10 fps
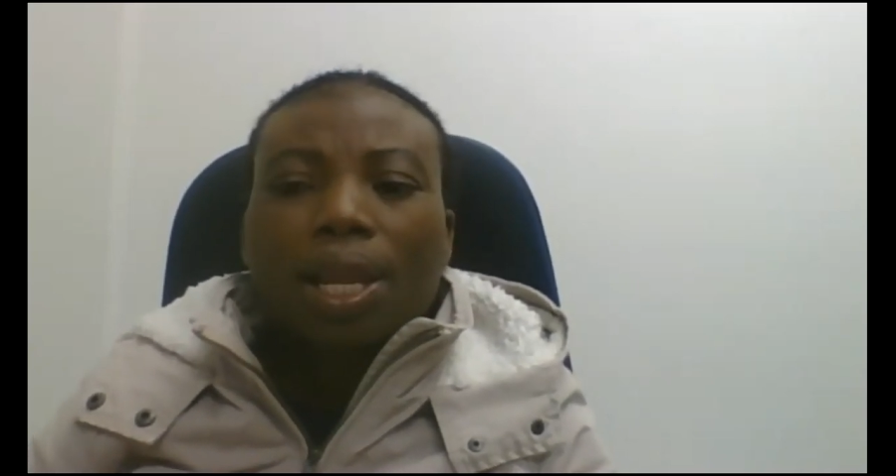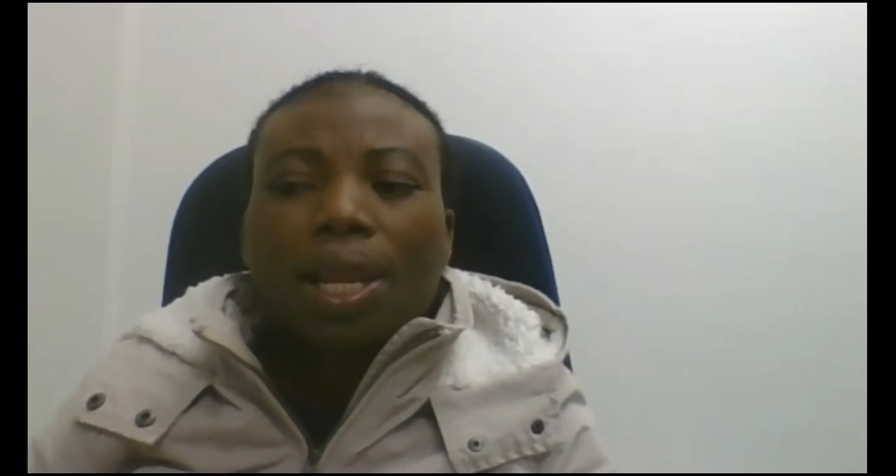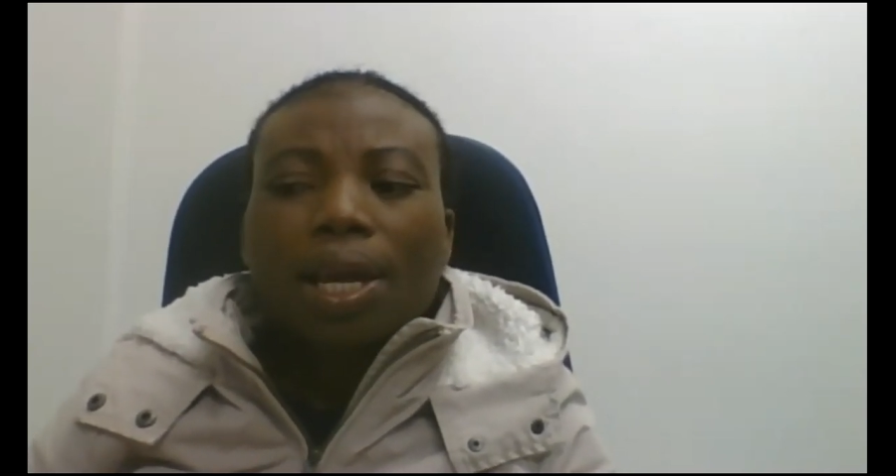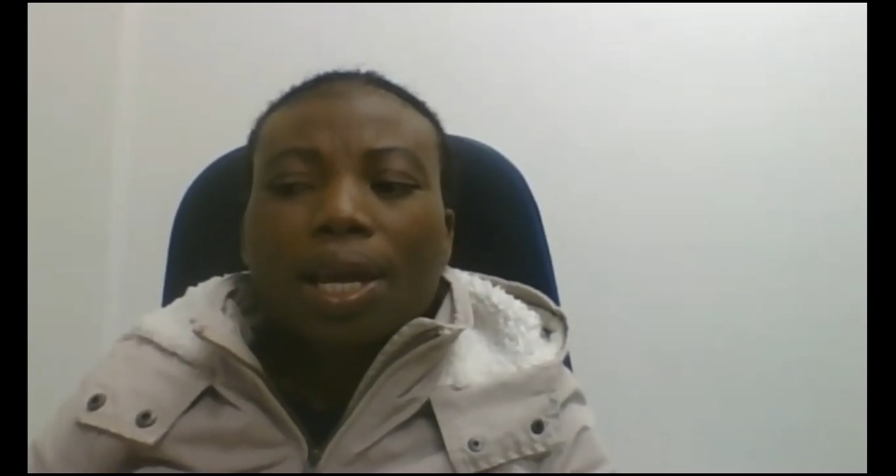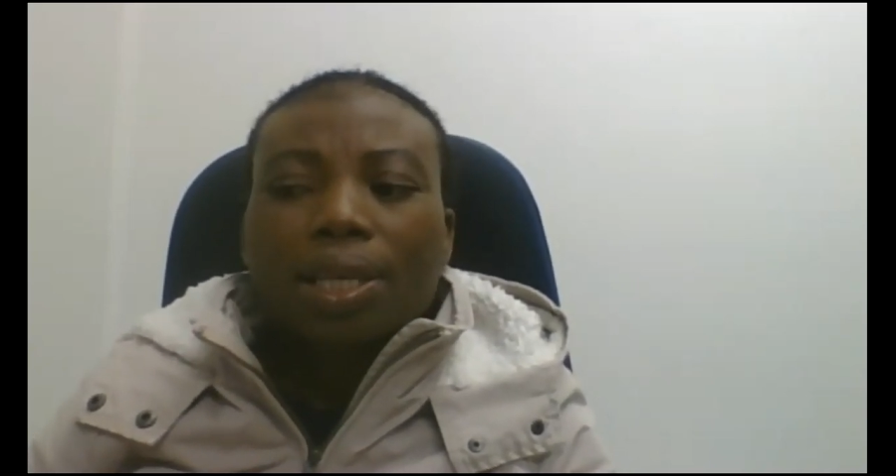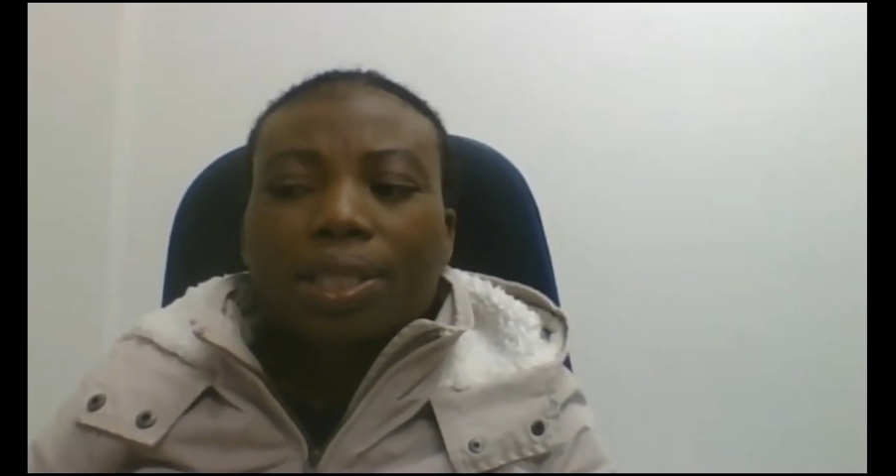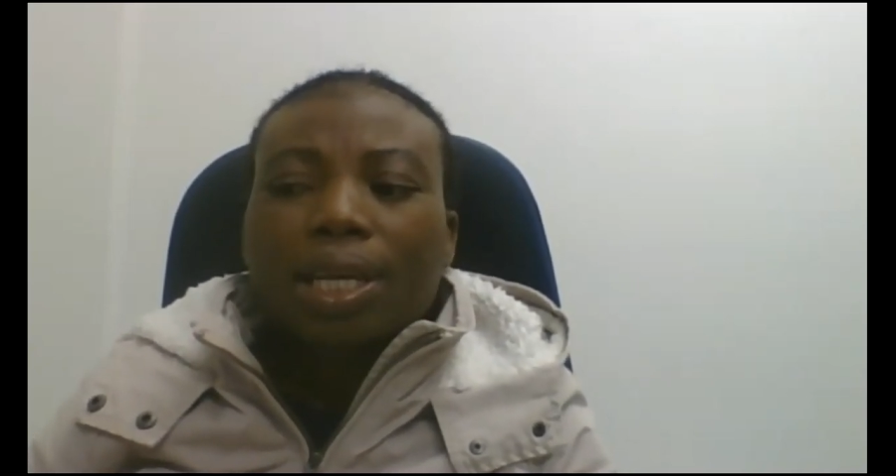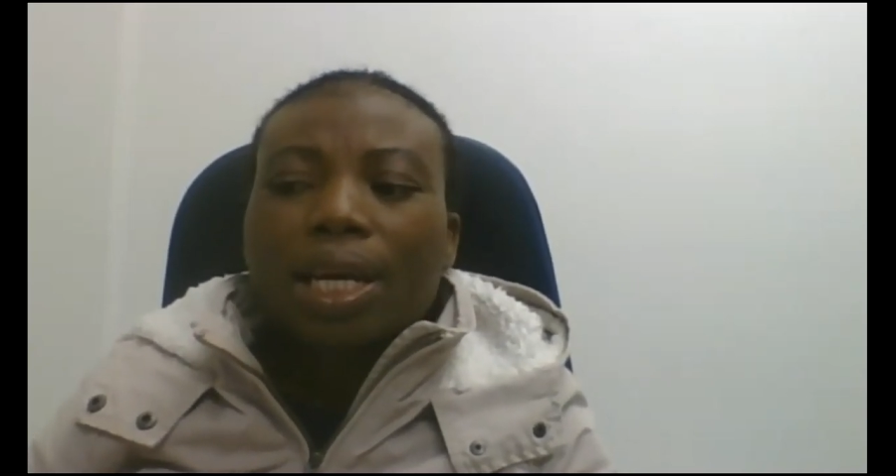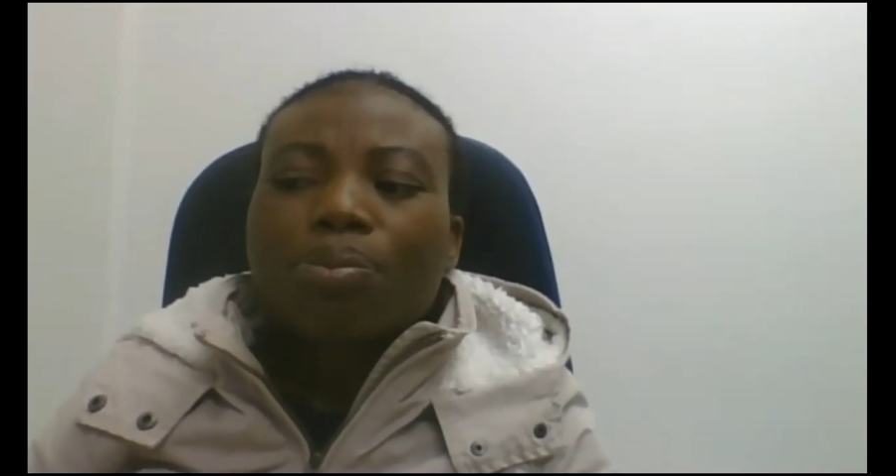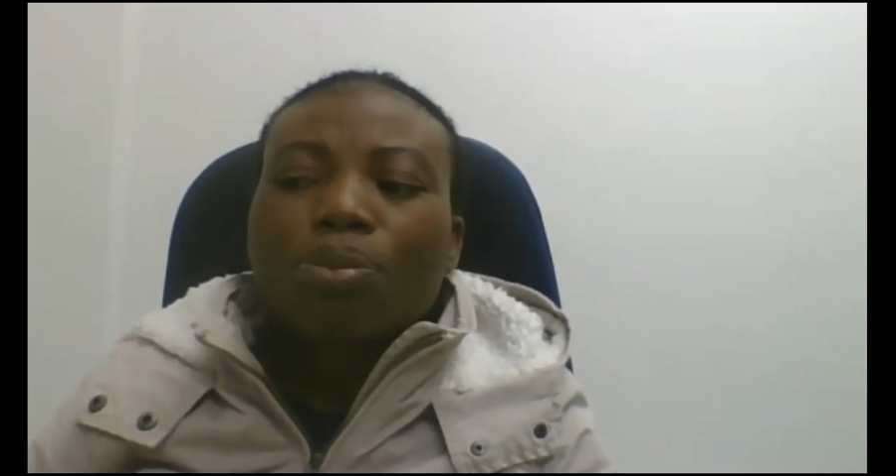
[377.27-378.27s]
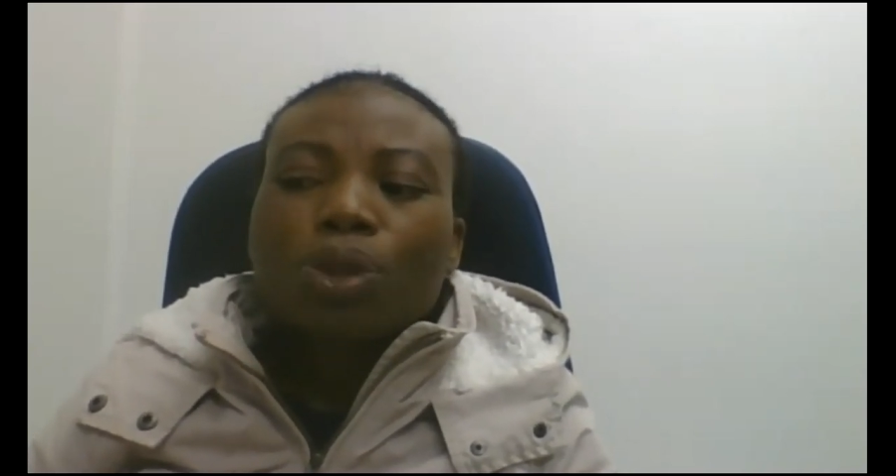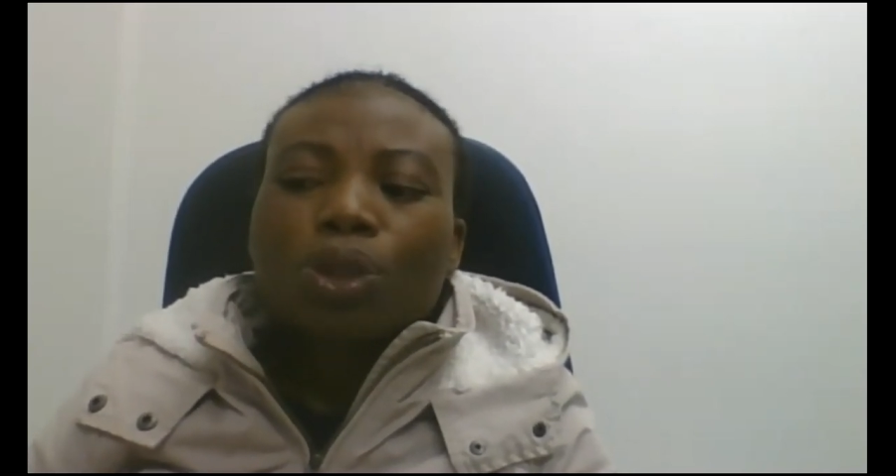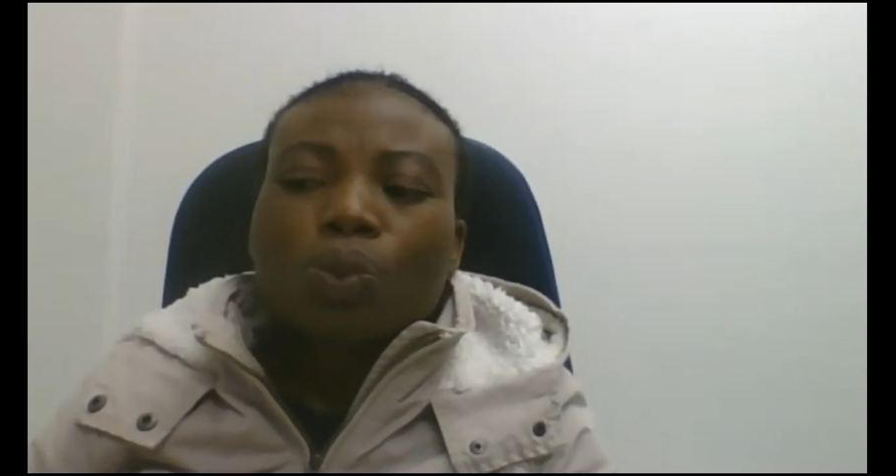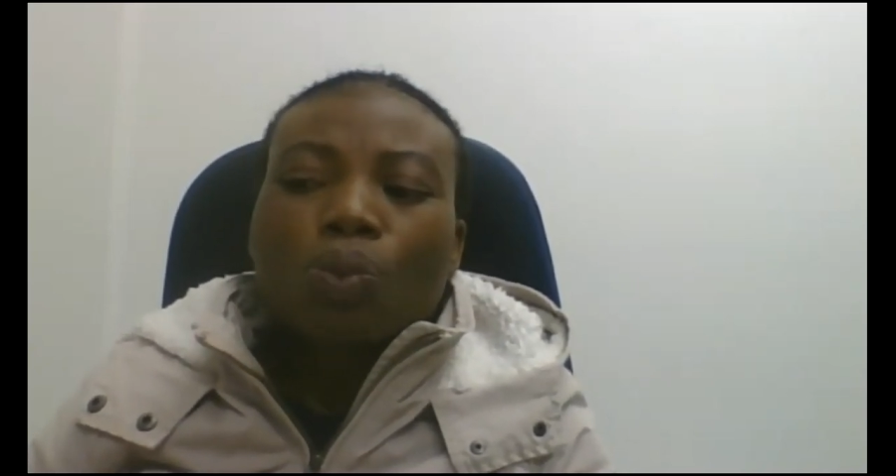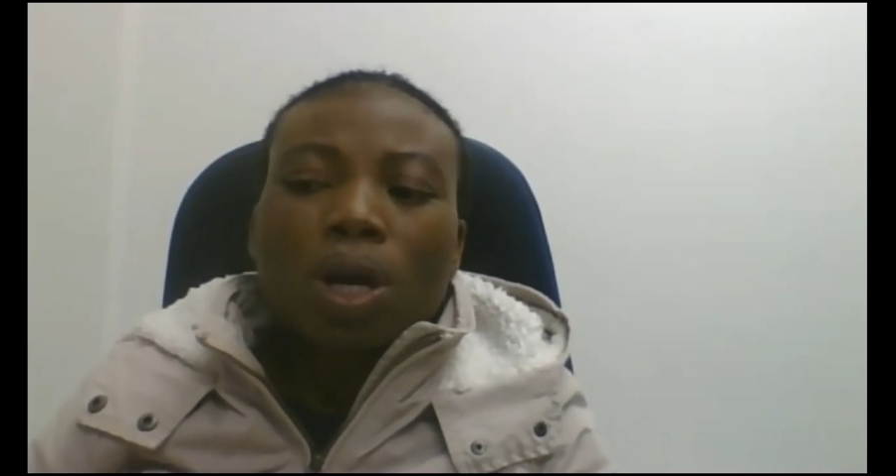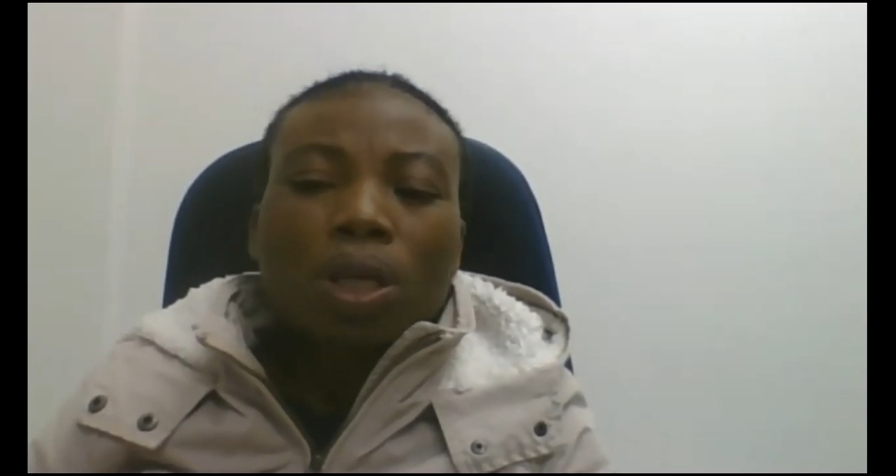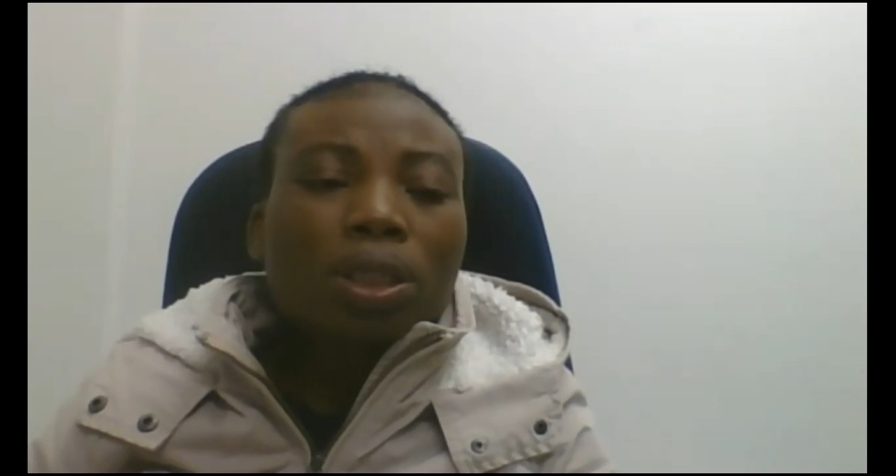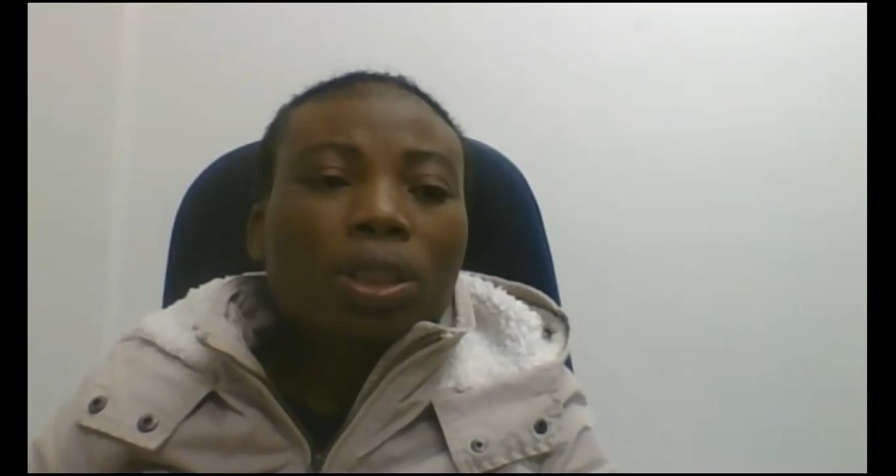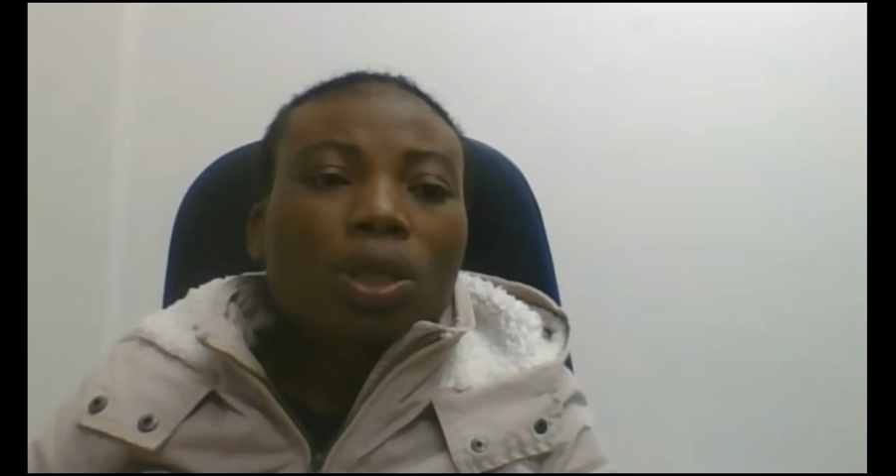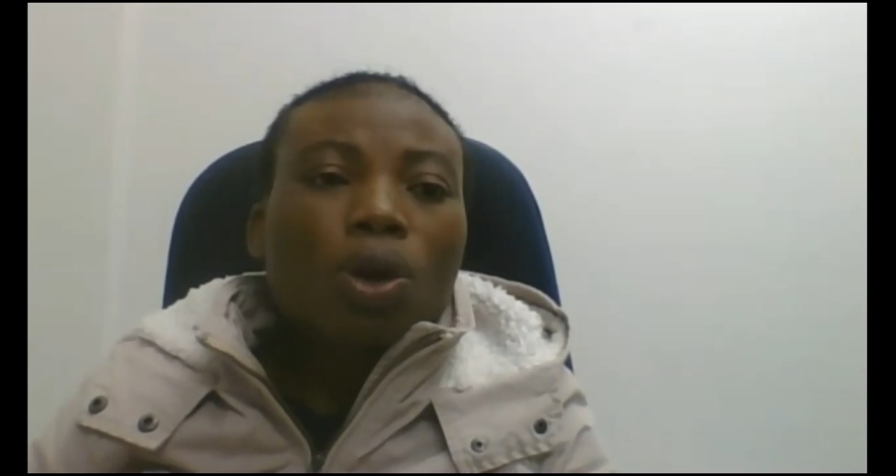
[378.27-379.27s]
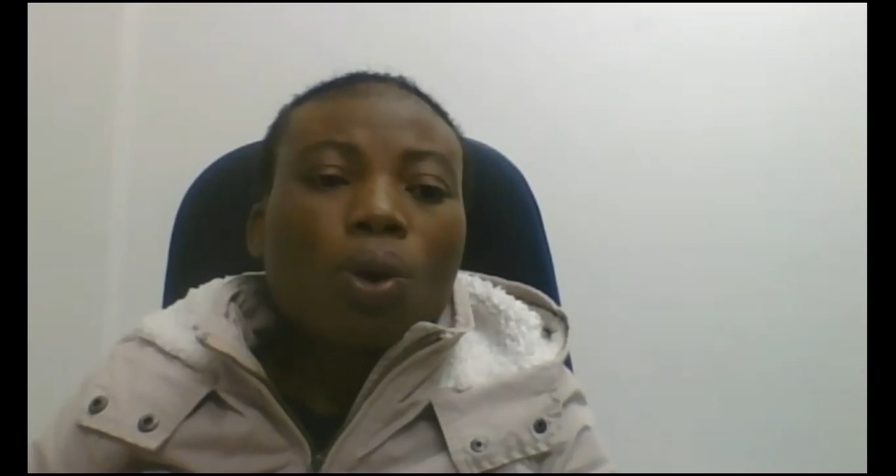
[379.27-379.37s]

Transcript: Like I said, module 1